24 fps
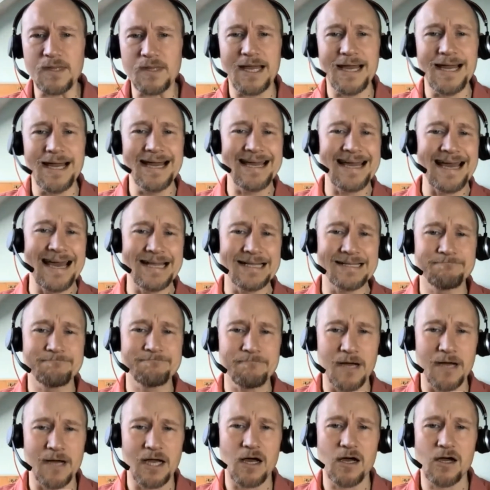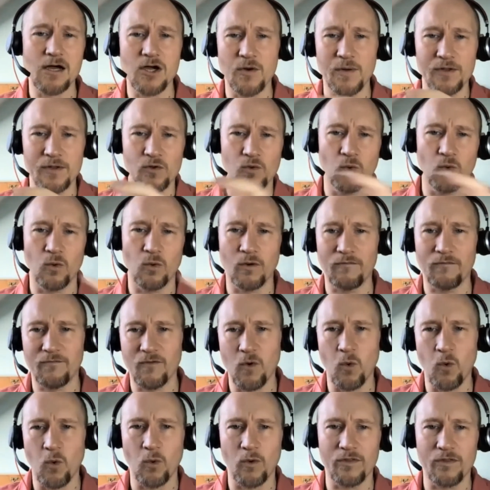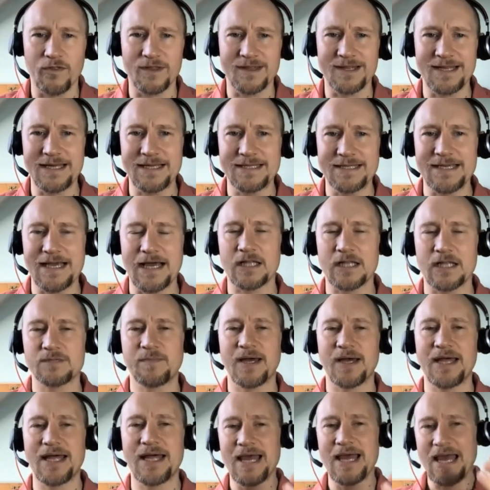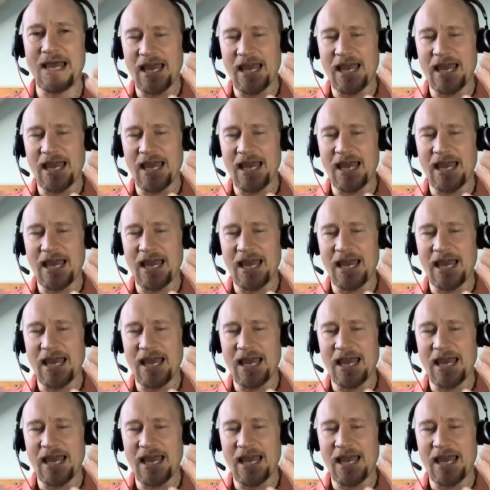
Again, I can't go into all of the details, but